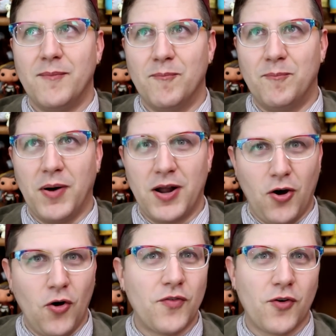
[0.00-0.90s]
But
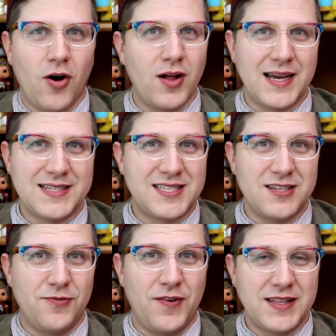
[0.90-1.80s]
overall, I
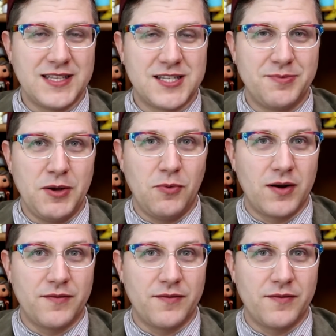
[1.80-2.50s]
still find this to be one